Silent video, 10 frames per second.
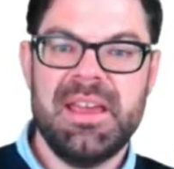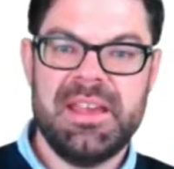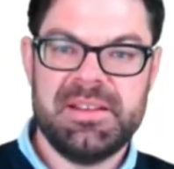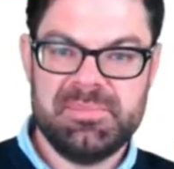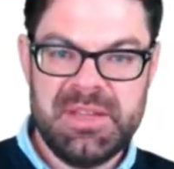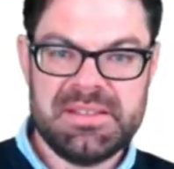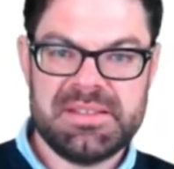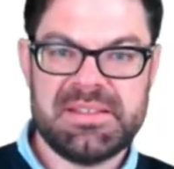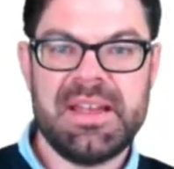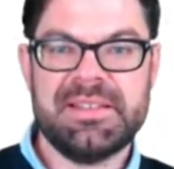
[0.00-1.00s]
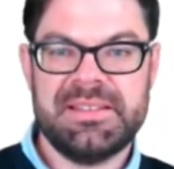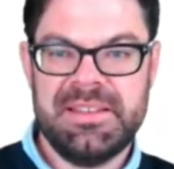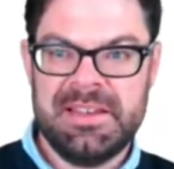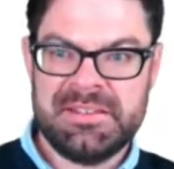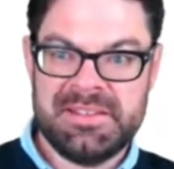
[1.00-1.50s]
it means that
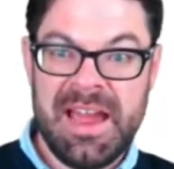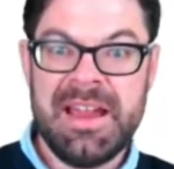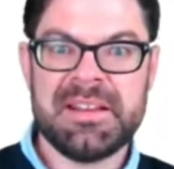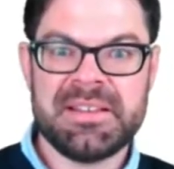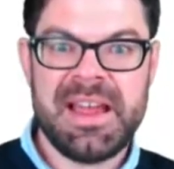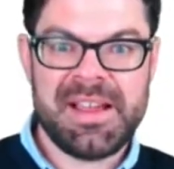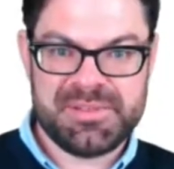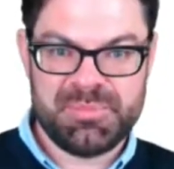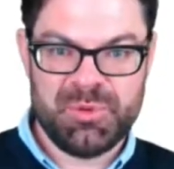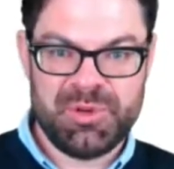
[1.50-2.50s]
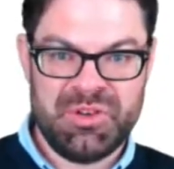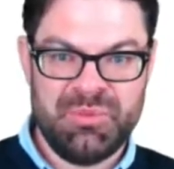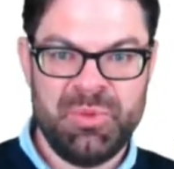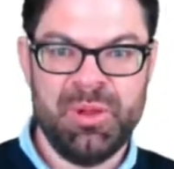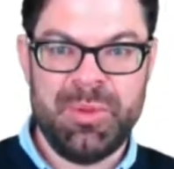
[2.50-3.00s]
the entire tax
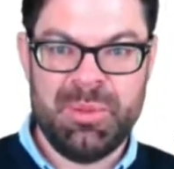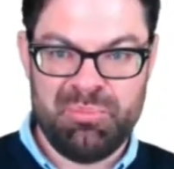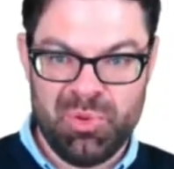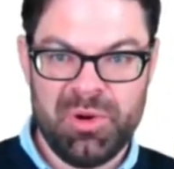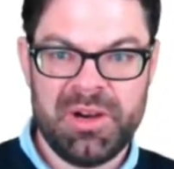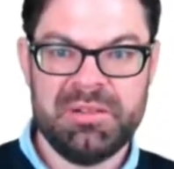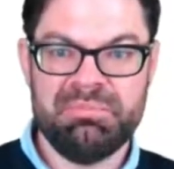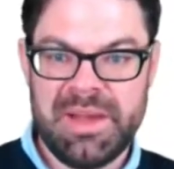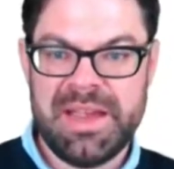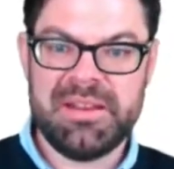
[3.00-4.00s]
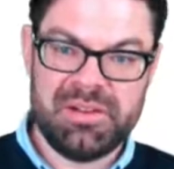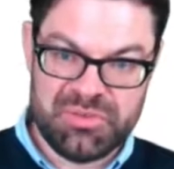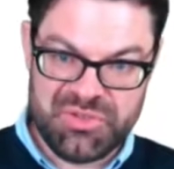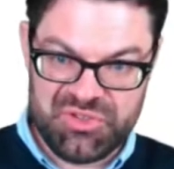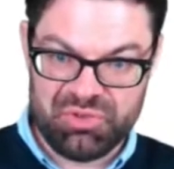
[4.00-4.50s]
burden will be borne by the
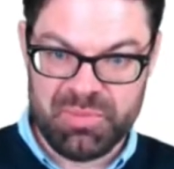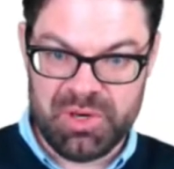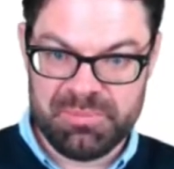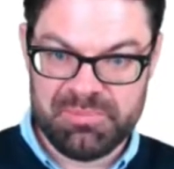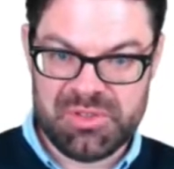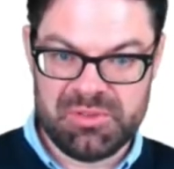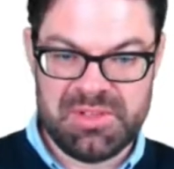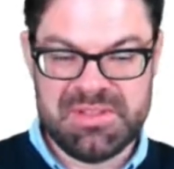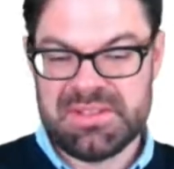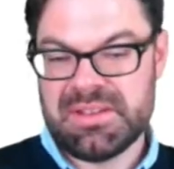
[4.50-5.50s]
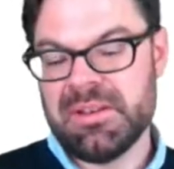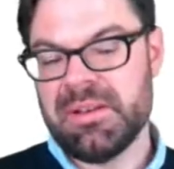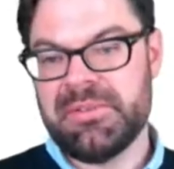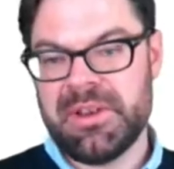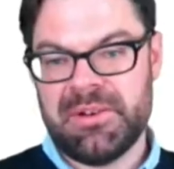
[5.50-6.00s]
consumer. So this is
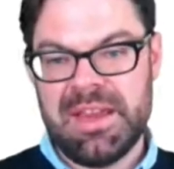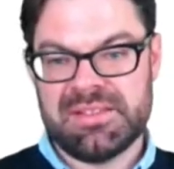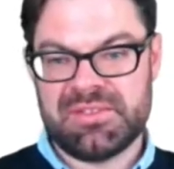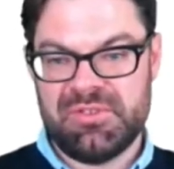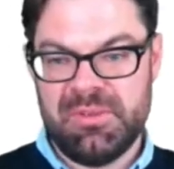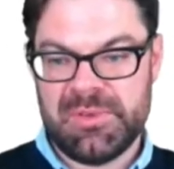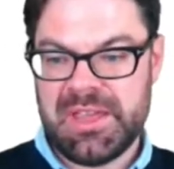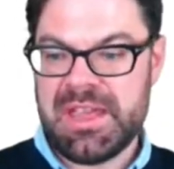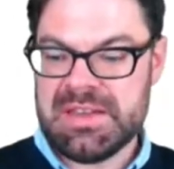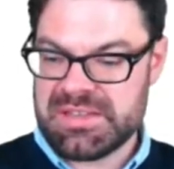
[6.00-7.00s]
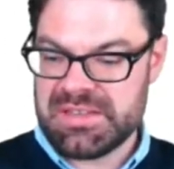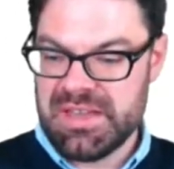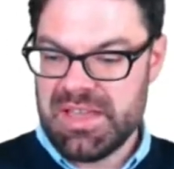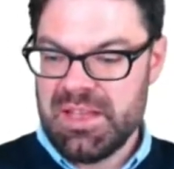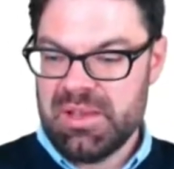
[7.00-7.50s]
a, a very extreme case,
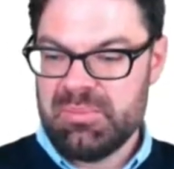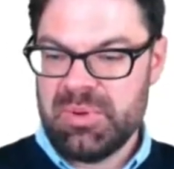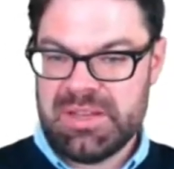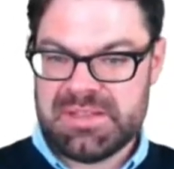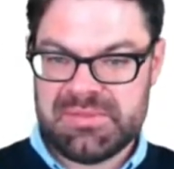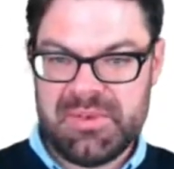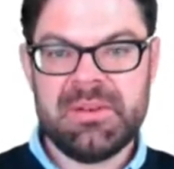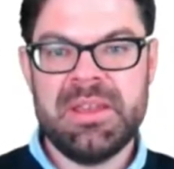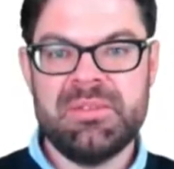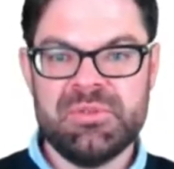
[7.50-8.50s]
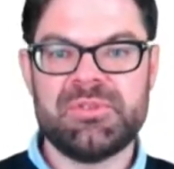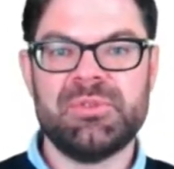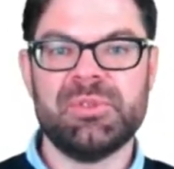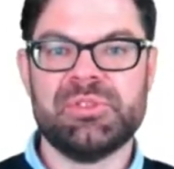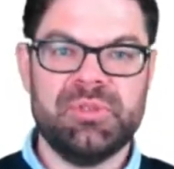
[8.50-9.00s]
but it's very
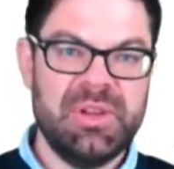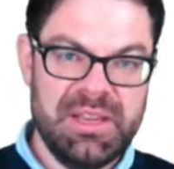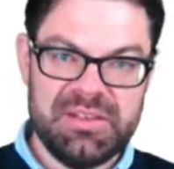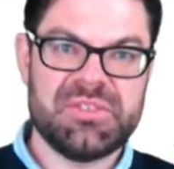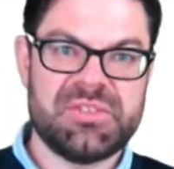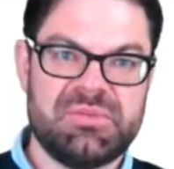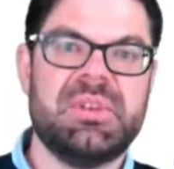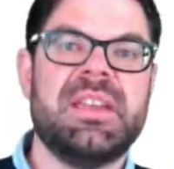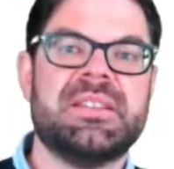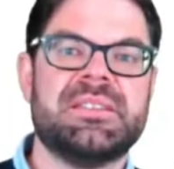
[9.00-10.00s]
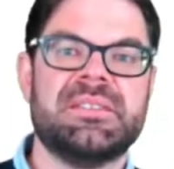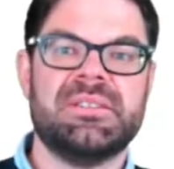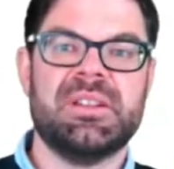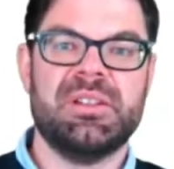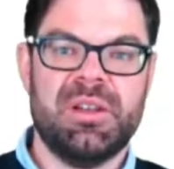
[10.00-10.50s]
useful to illustrate
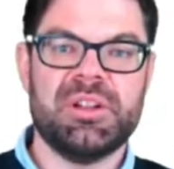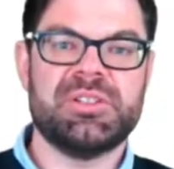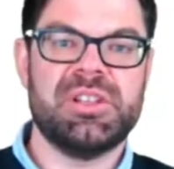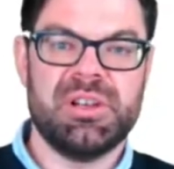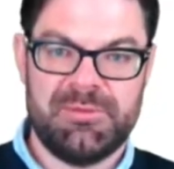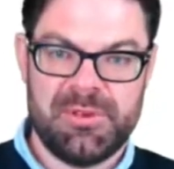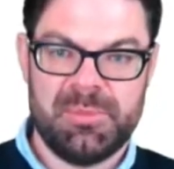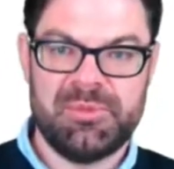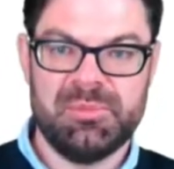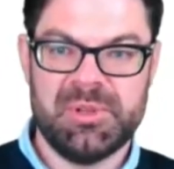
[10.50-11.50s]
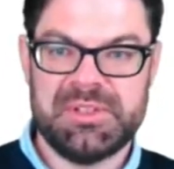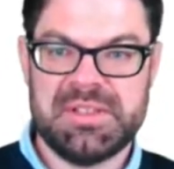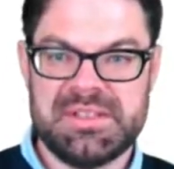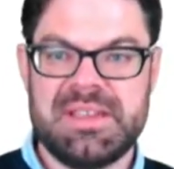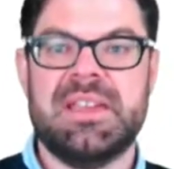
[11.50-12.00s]
the logic of optimal
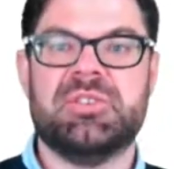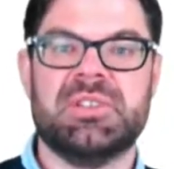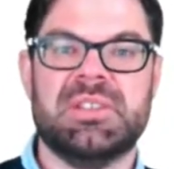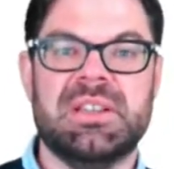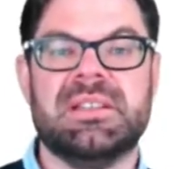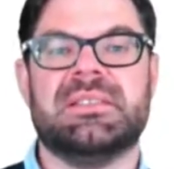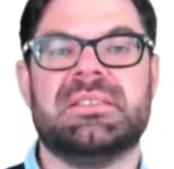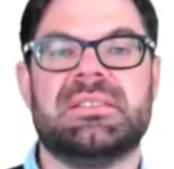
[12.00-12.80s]
taxation. It,